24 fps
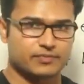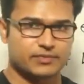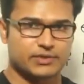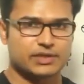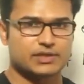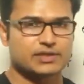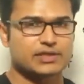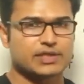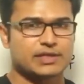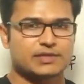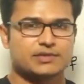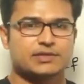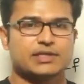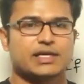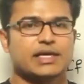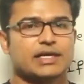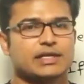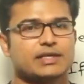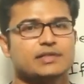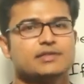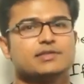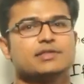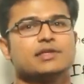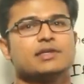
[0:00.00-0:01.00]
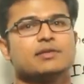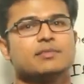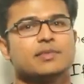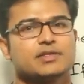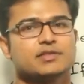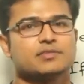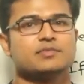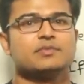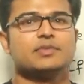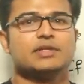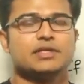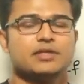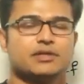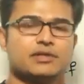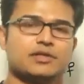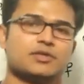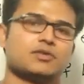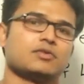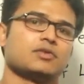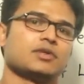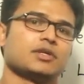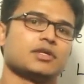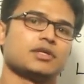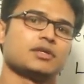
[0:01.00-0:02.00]
It is exactly same as B tree
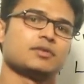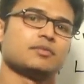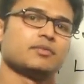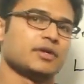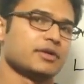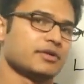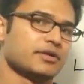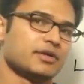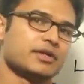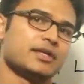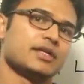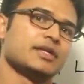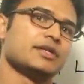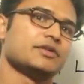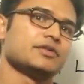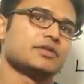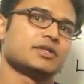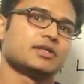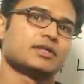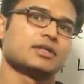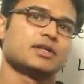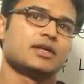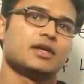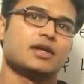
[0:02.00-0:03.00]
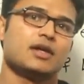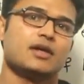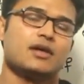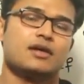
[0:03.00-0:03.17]
only, B tree deletion,